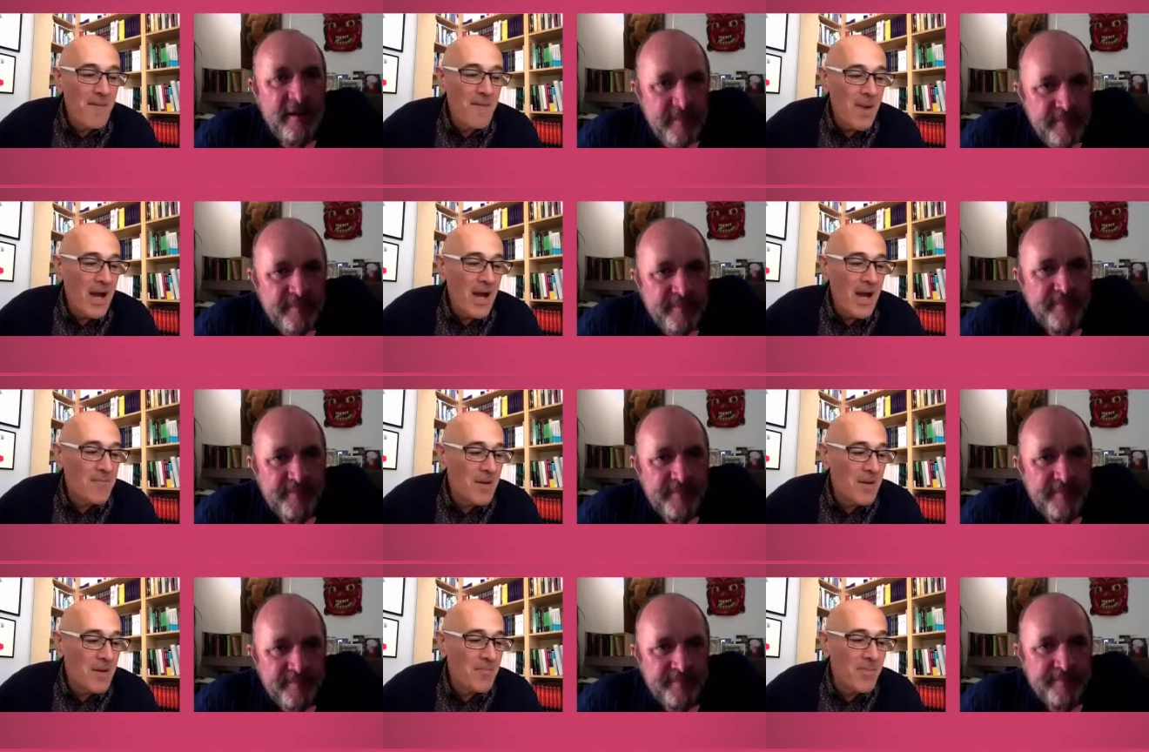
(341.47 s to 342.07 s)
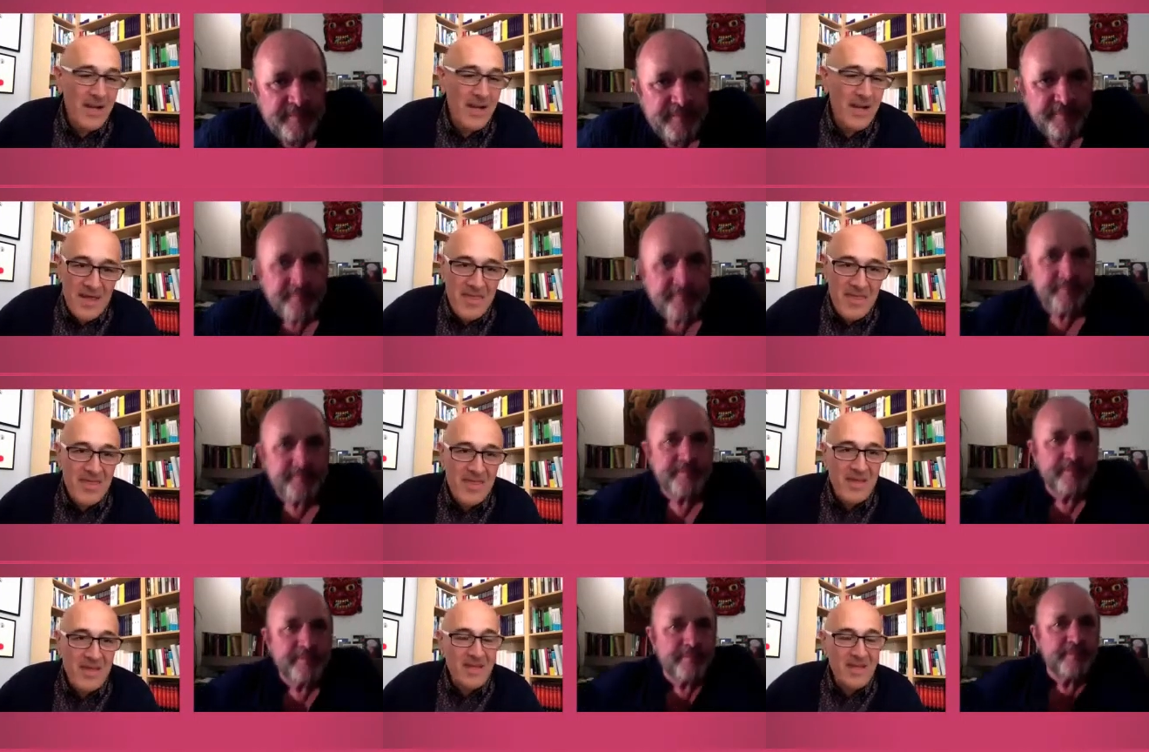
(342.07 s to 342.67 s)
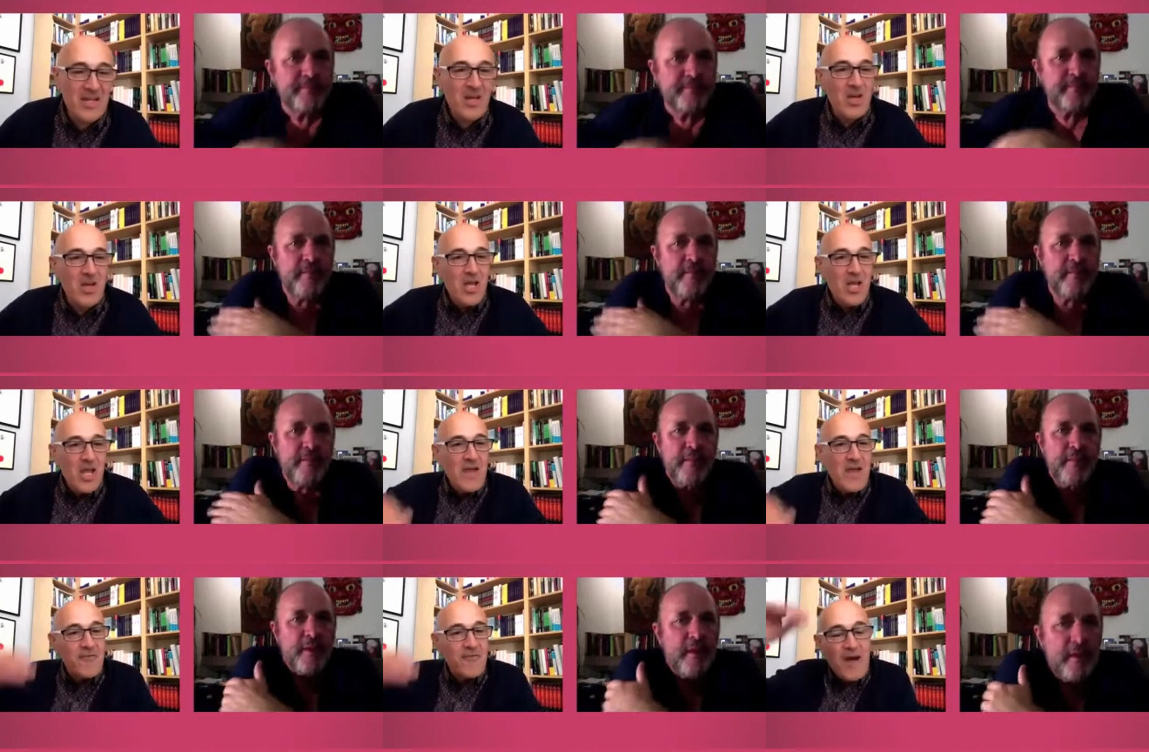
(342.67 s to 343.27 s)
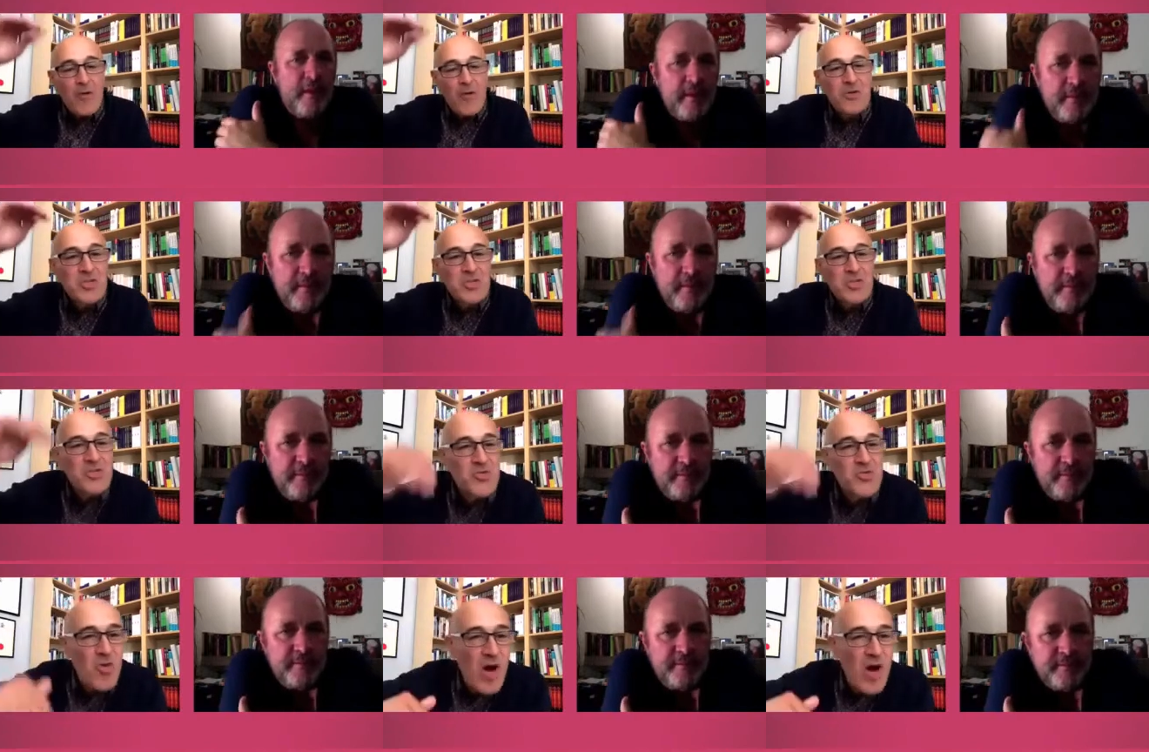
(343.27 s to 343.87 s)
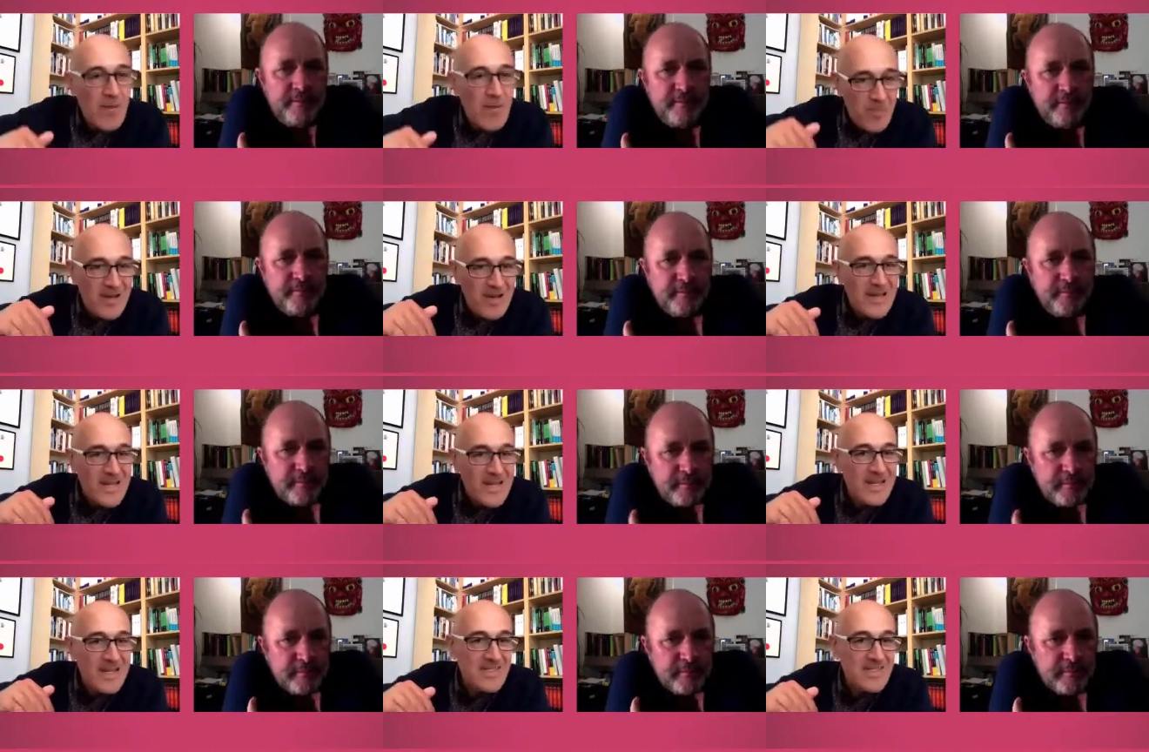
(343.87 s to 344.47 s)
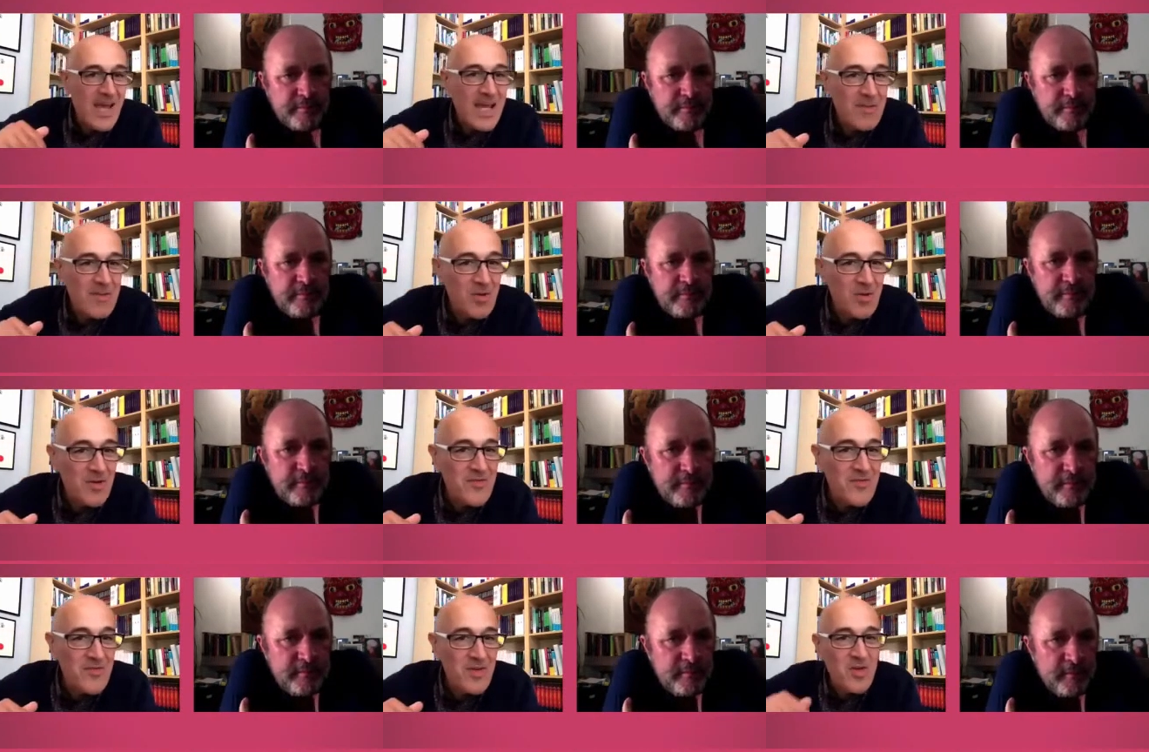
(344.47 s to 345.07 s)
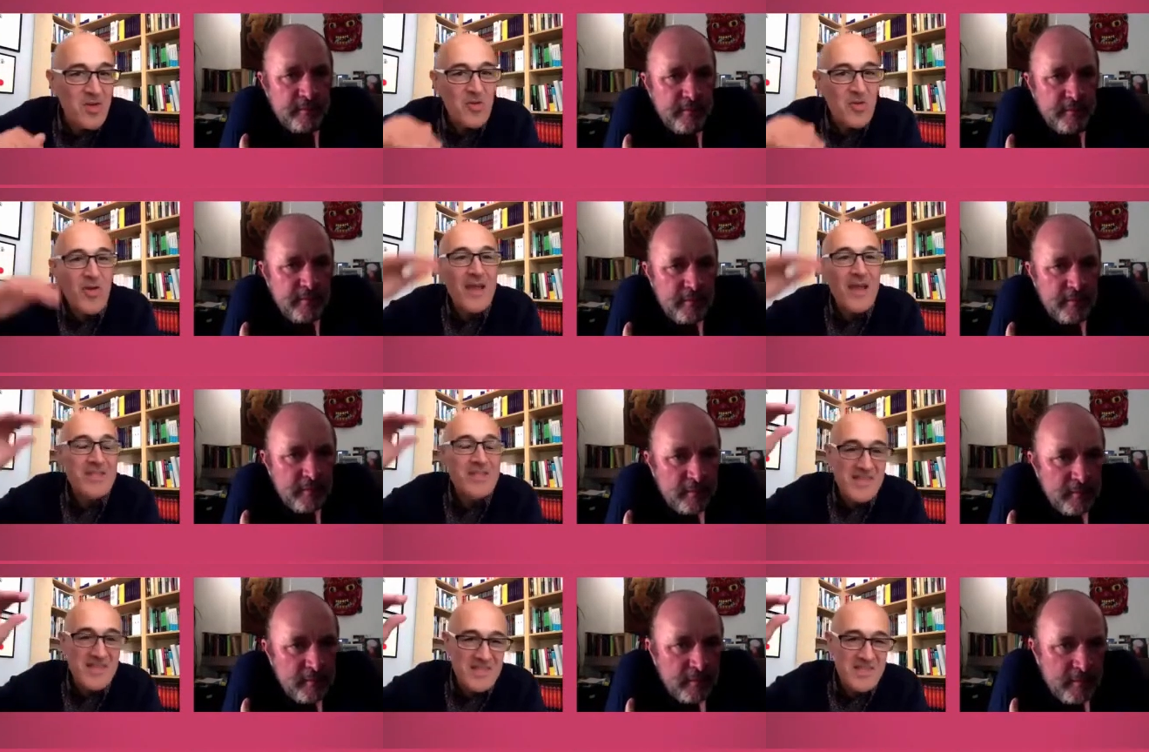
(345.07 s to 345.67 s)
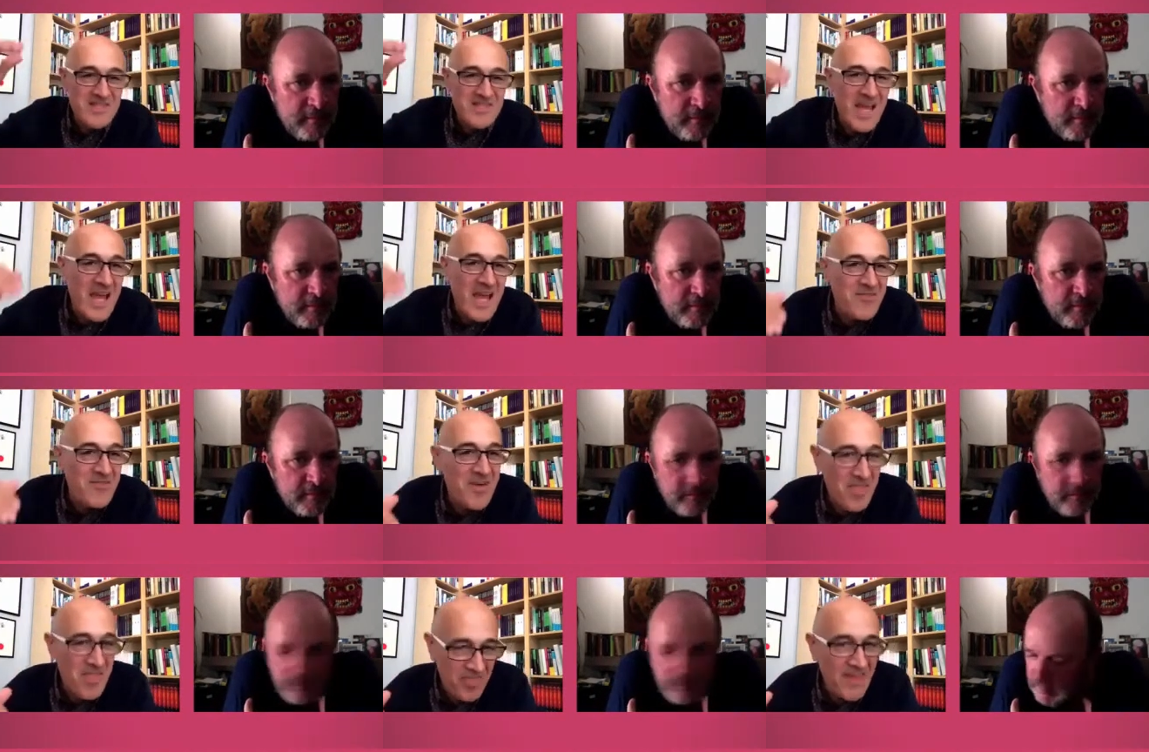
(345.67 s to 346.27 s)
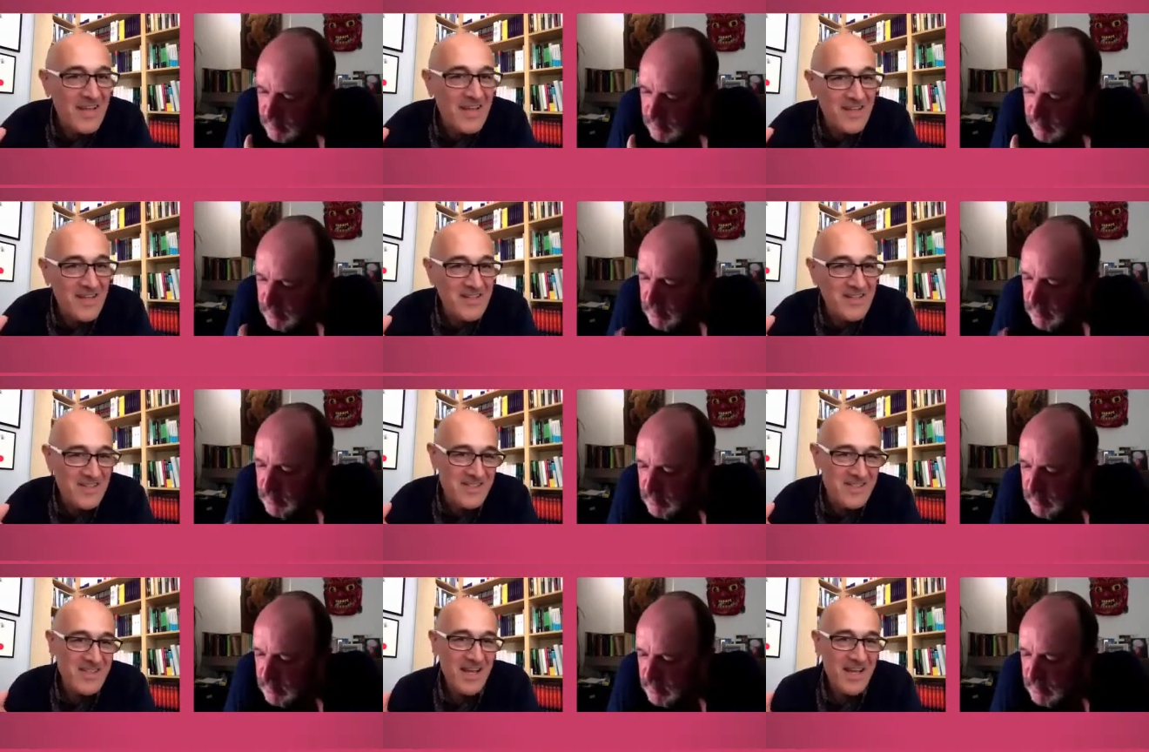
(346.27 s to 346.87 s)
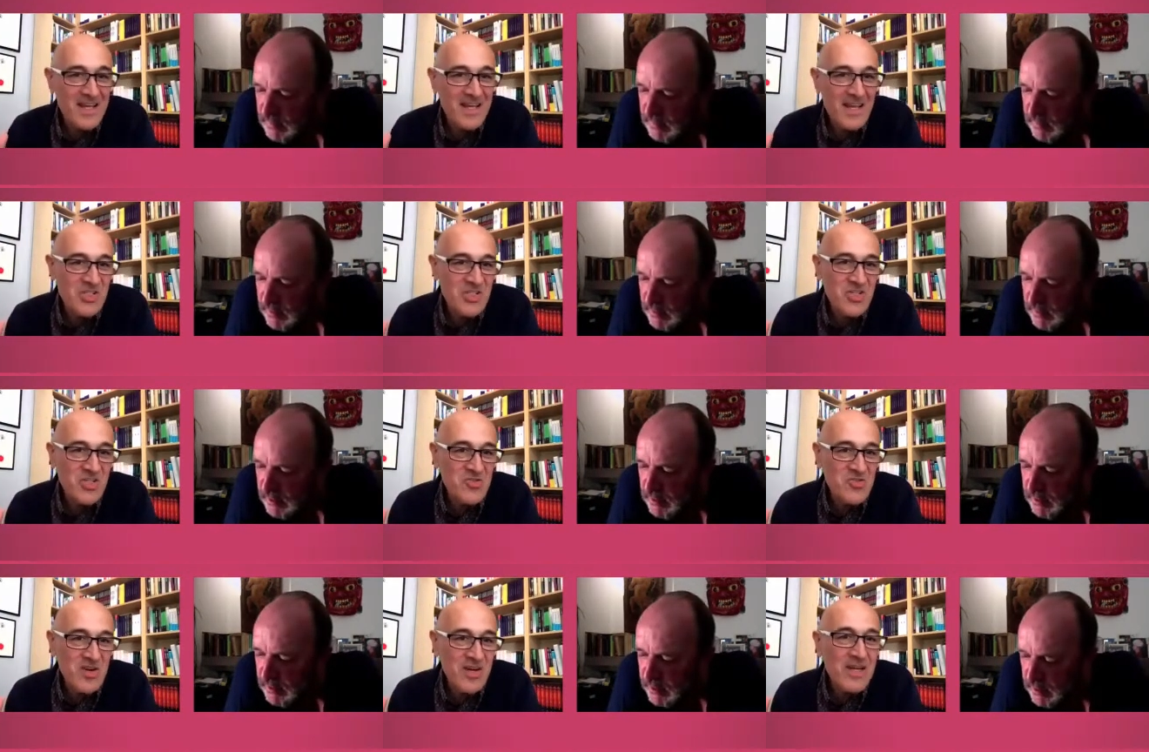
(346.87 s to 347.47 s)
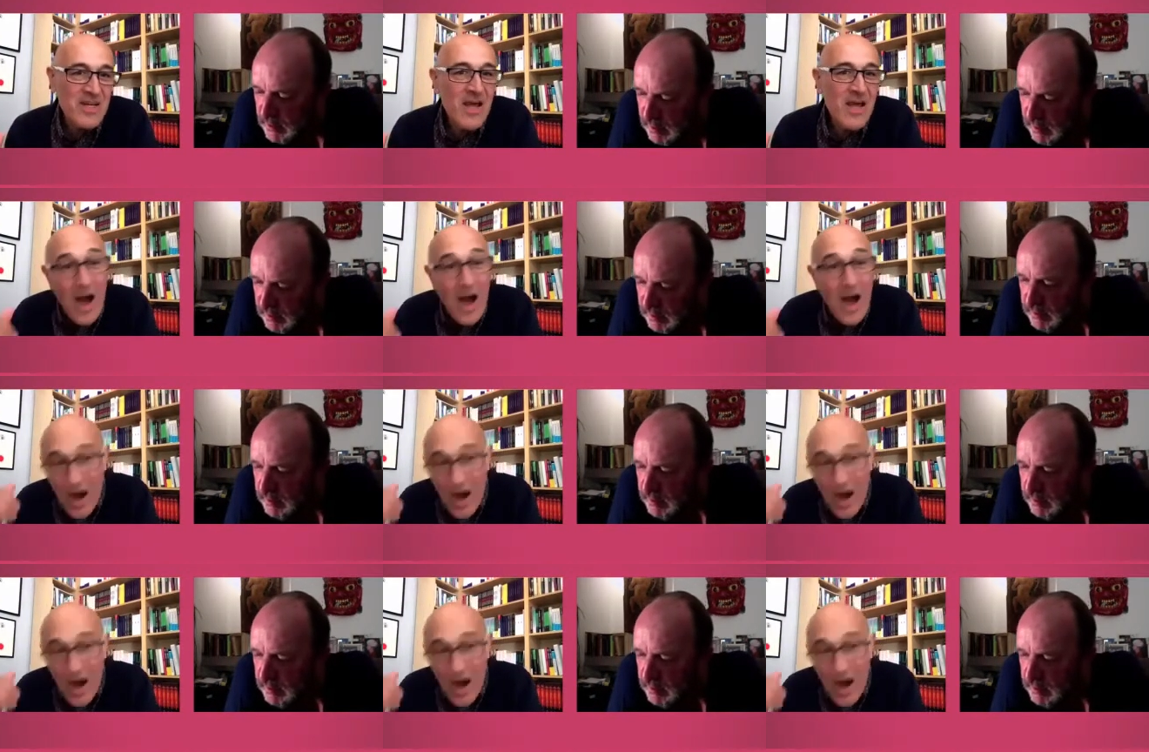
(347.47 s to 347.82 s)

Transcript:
Speaker 1: Um, but I think, you know, if I were to draw up a league table of the greatest ever thinkers in history,